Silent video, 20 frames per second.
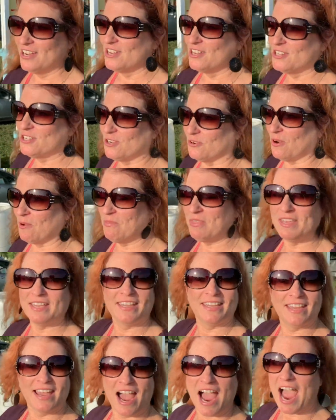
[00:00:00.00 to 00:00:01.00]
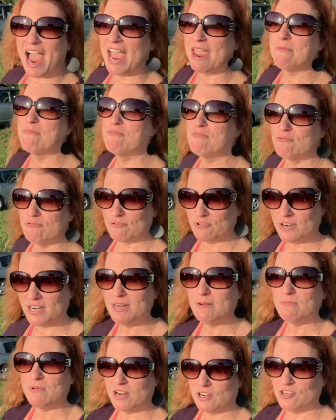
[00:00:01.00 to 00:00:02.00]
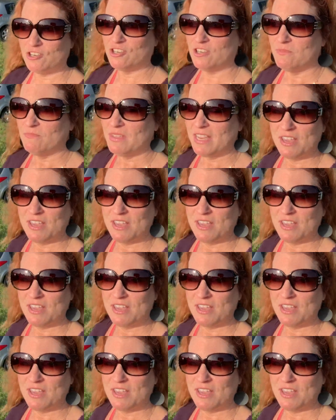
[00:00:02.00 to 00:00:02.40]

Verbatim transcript: So I think I pretty much